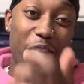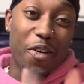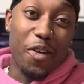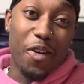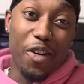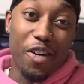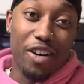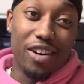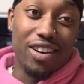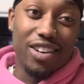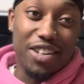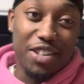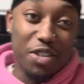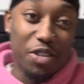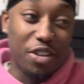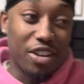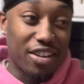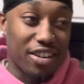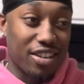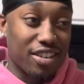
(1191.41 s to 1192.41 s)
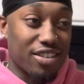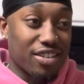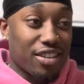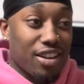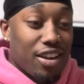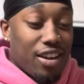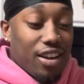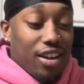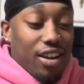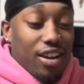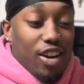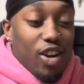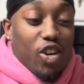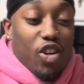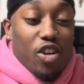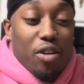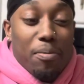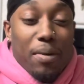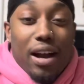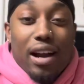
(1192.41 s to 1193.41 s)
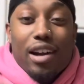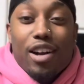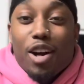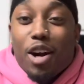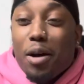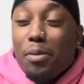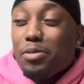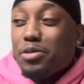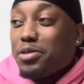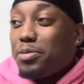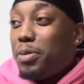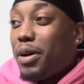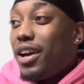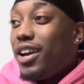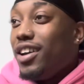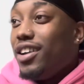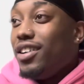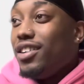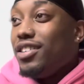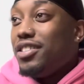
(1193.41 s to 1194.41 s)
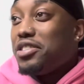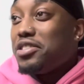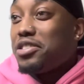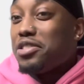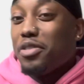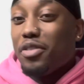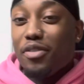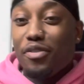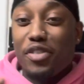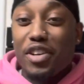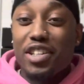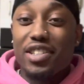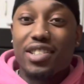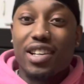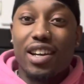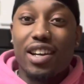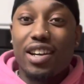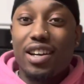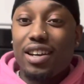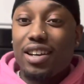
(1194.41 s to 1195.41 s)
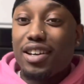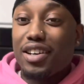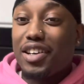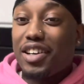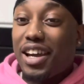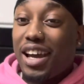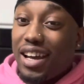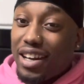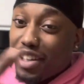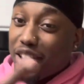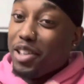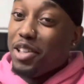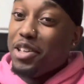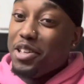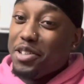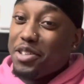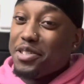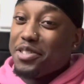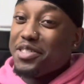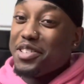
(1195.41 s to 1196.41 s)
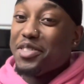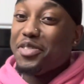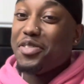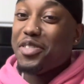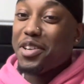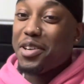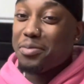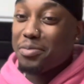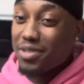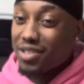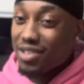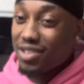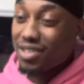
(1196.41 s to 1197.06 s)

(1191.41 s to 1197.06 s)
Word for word: Or you can go on my couple page, VJ and the Lil. You feel me?